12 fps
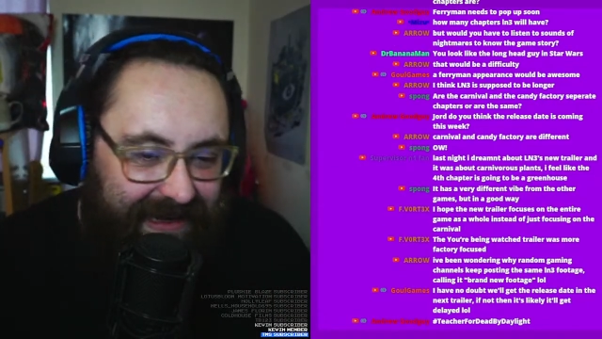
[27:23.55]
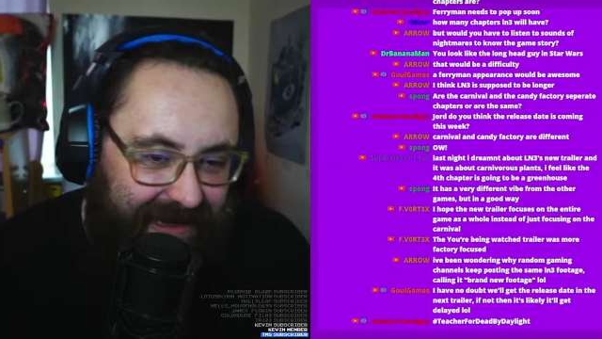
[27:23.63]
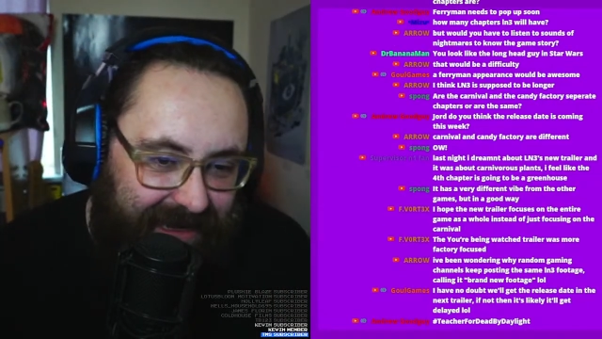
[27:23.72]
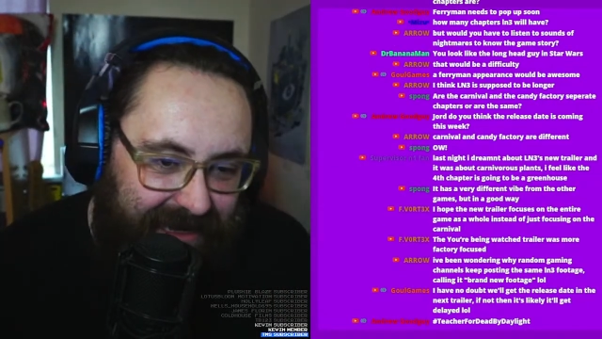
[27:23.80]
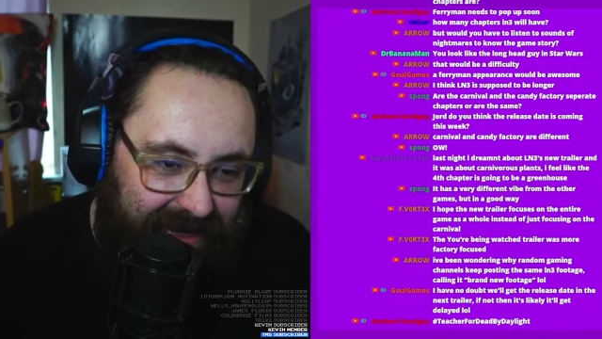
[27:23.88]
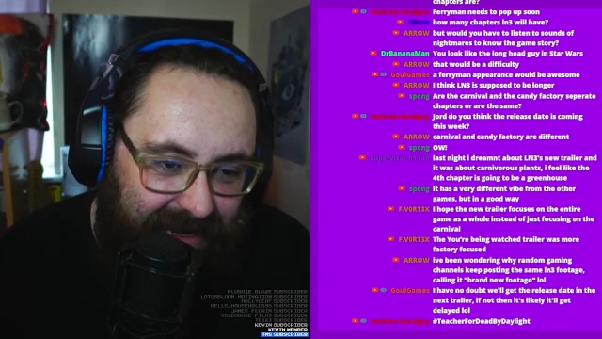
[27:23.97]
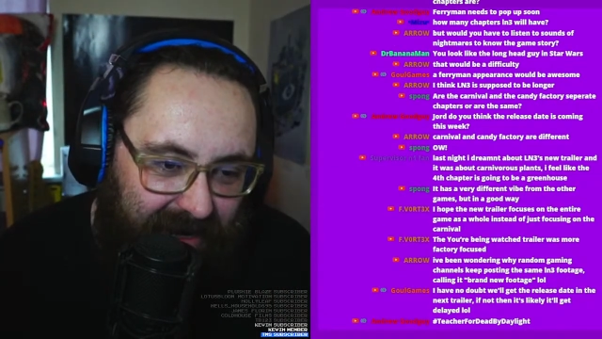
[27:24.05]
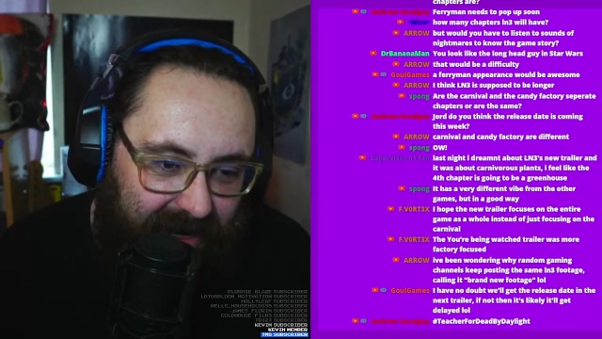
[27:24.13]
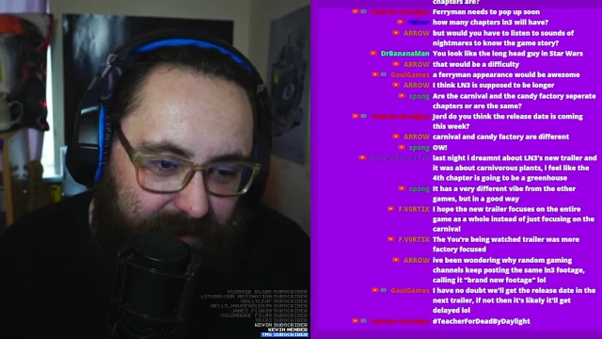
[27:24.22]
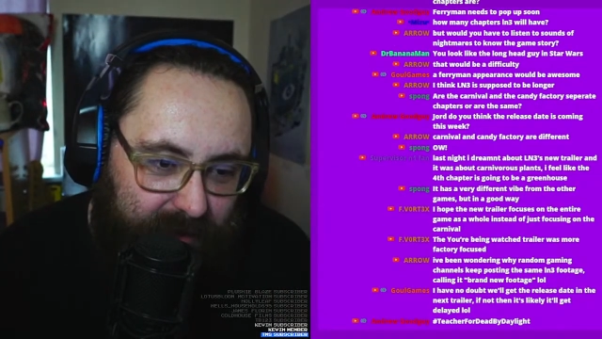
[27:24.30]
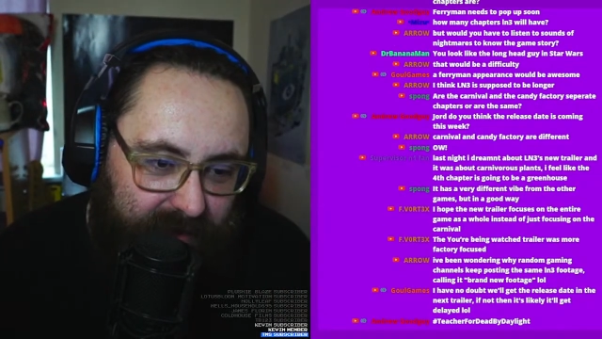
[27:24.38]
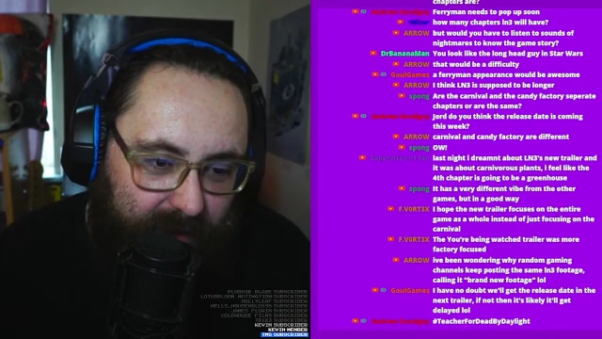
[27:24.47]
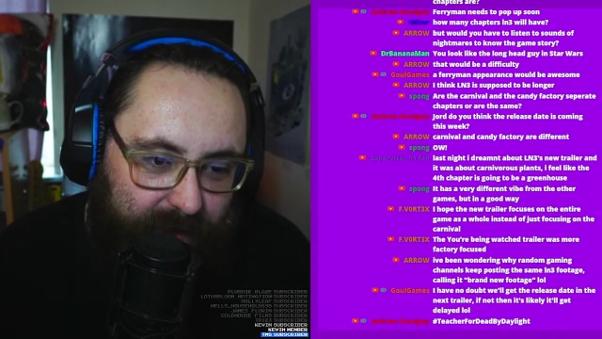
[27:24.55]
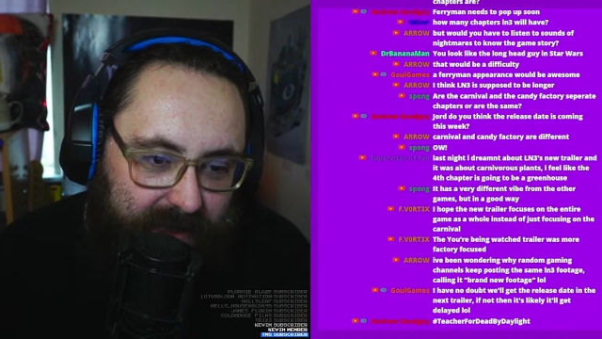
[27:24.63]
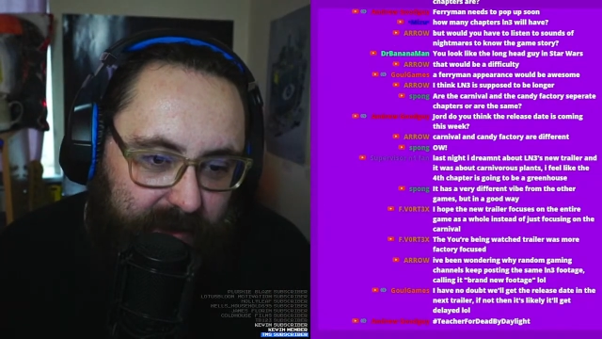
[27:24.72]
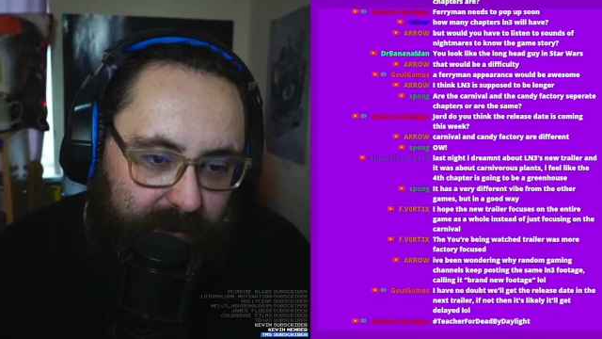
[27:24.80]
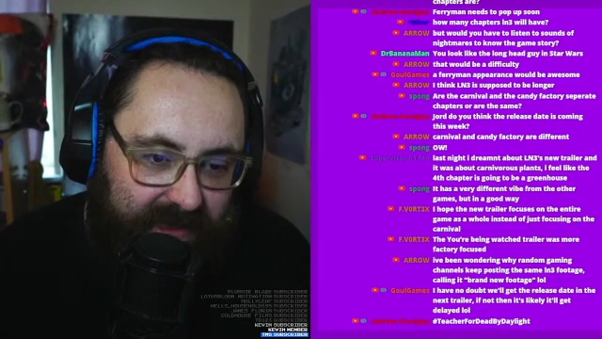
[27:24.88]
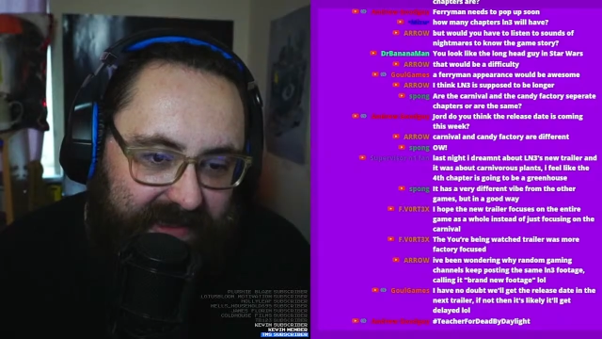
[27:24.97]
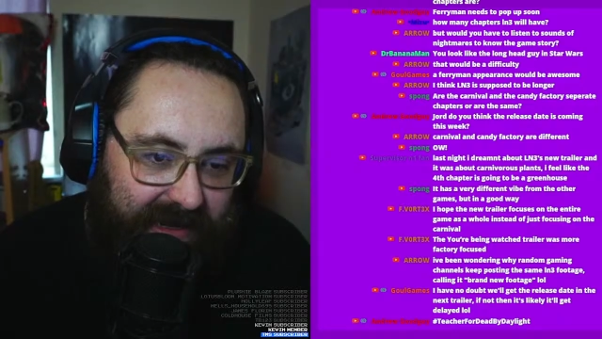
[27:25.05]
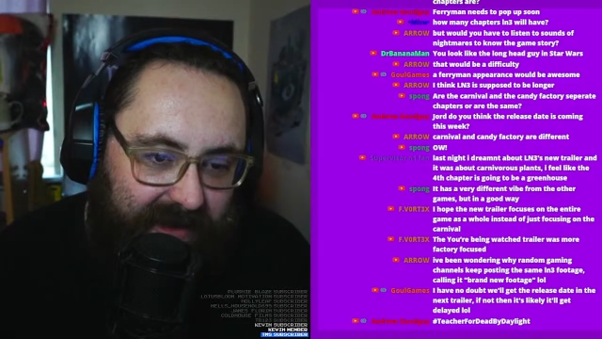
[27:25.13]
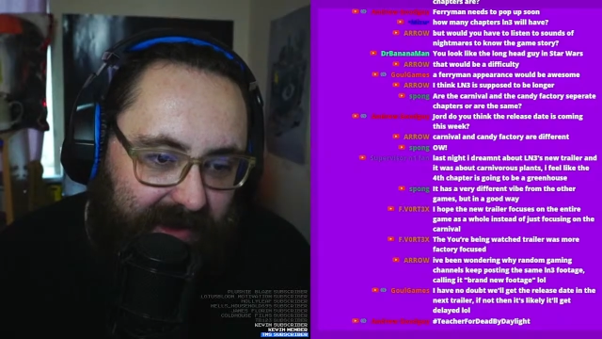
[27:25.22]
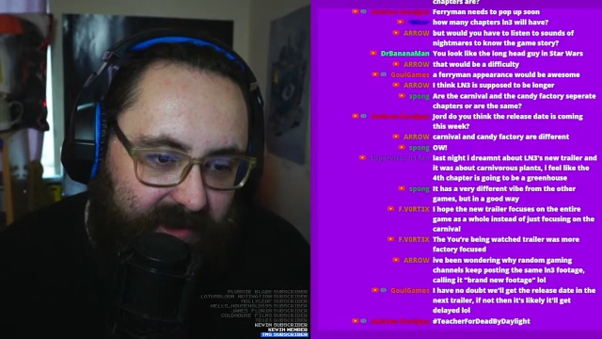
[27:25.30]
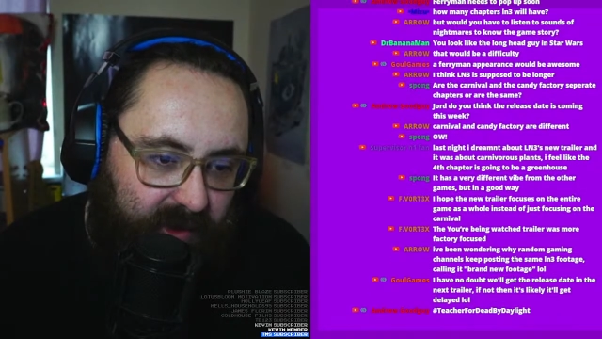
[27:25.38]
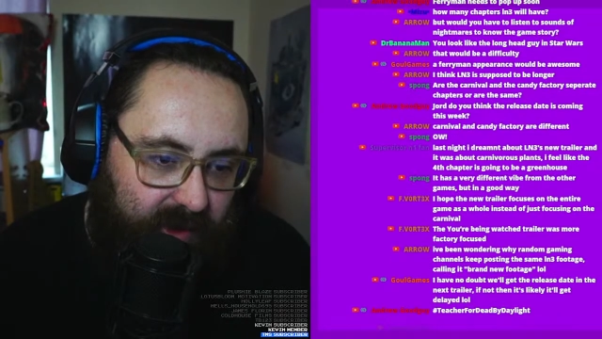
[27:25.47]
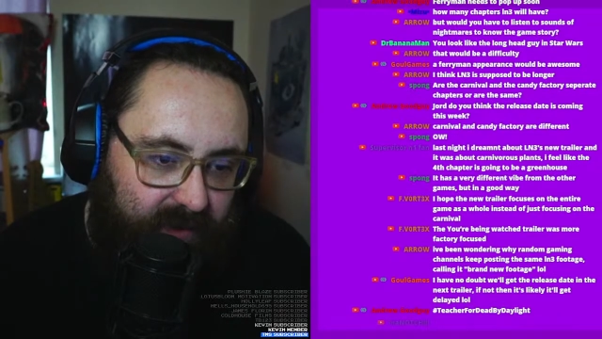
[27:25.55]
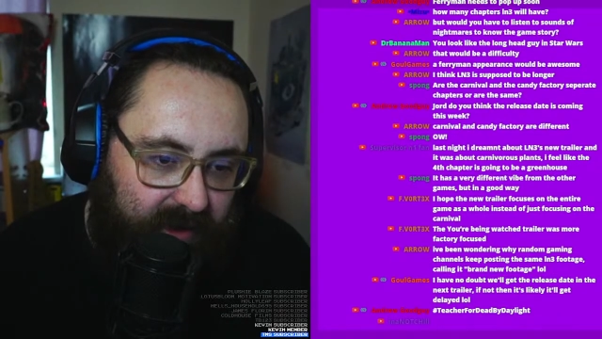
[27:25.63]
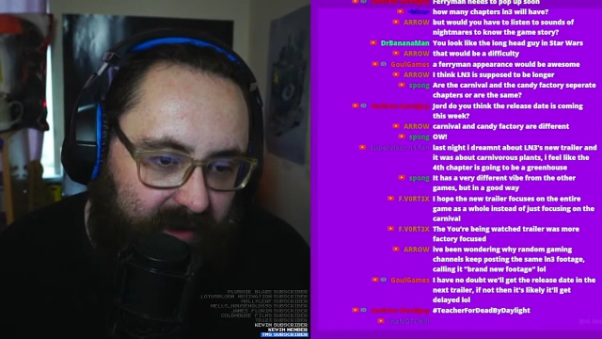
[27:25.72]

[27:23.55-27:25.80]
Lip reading: I have no doubt we're going to release it in the next wave.